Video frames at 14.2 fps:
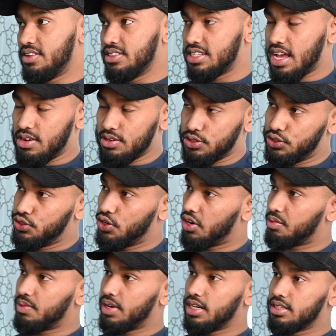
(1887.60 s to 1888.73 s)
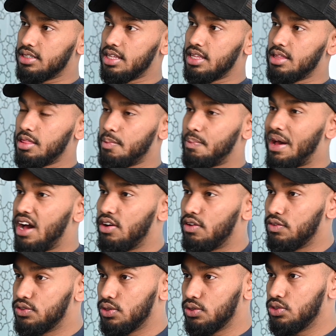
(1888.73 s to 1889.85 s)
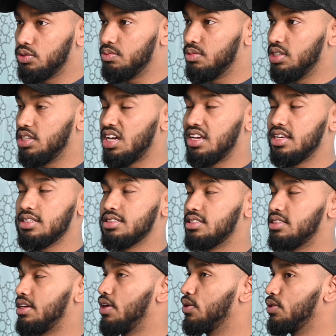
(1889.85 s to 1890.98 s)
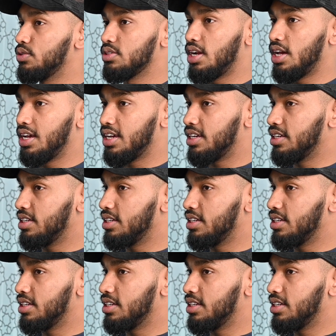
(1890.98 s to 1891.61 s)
was shocked, man. The power of social media is huge, like